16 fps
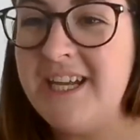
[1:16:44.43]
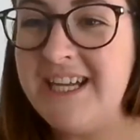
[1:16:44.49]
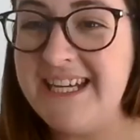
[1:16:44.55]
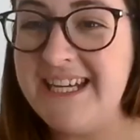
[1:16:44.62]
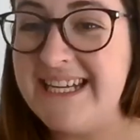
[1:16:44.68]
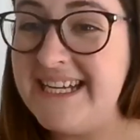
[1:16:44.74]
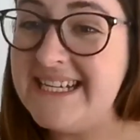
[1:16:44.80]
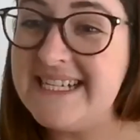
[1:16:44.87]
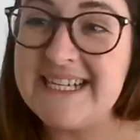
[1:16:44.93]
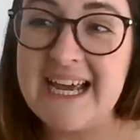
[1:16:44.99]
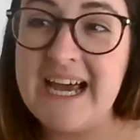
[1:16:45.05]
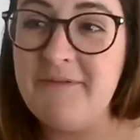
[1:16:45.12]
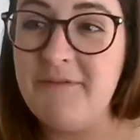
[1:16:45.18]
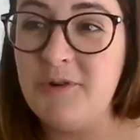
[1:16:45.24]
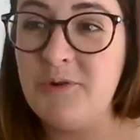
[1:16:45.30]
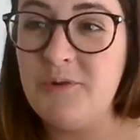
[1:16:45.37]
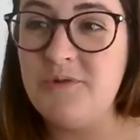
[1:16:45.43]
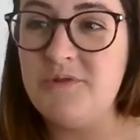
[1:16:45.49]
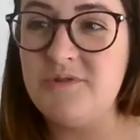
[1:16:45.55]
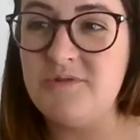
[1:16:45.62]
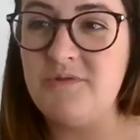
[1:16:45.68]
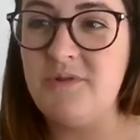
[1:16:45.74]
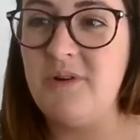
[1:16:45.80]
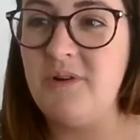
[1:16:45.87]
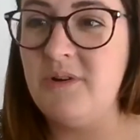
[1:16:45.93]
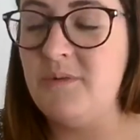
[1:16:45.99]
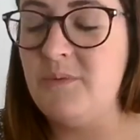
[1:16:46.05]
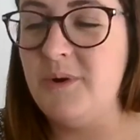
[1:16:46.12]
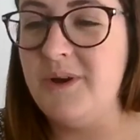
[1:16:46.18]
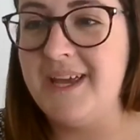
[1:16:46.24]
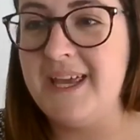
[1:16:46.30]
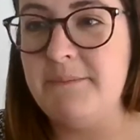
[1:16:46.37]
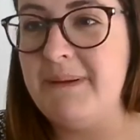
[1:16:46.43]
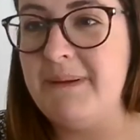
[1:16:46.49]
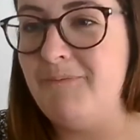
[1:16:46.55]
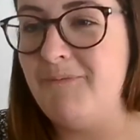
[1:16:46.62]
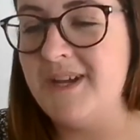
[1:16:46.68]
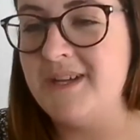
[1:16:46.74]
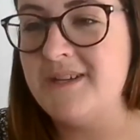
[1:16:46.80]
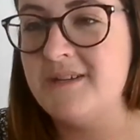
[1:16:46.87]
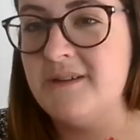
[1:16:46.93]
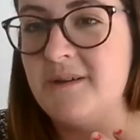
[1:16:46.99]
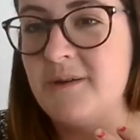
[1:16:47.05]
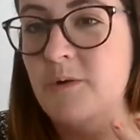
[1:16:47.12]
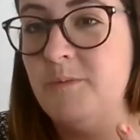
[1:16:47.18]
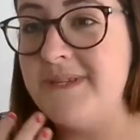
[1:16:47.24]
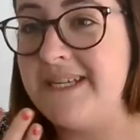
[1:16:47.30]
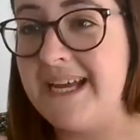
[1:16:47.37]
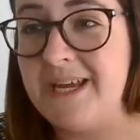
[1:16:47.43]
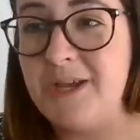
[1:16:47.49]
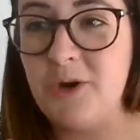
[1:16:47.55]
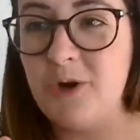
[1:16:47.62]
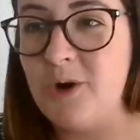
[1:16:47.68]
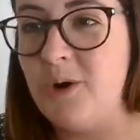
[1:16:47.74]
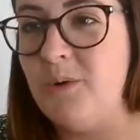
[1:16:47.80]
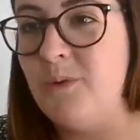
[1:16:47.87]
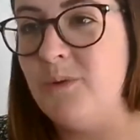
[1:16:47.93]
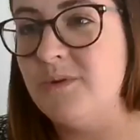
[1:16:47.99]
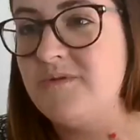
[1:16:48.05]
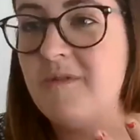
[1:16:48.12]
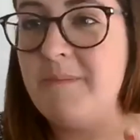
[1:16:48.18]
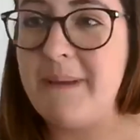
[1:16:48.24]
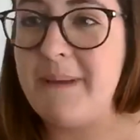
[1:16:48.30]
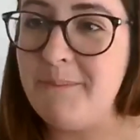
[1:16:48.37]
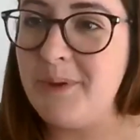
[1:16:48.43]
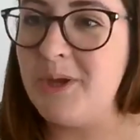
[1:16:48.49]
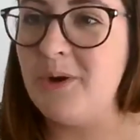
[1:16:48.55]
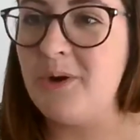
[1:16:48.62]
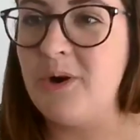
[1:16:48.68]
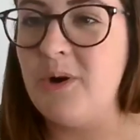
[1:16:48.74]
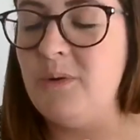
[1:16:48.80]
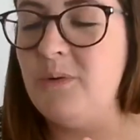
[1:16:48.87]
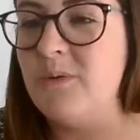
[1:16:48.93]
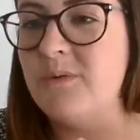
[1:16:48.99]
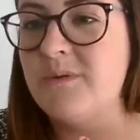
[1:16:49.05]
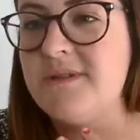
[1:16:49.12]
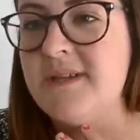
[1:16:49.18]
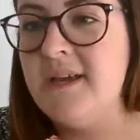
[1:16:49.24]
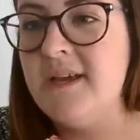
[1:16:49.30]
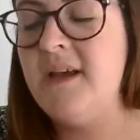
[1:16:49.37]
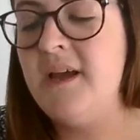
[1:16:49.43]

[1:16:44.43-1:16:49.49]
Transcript: you need to have a good, strong working memory to update your goals, remember your goals.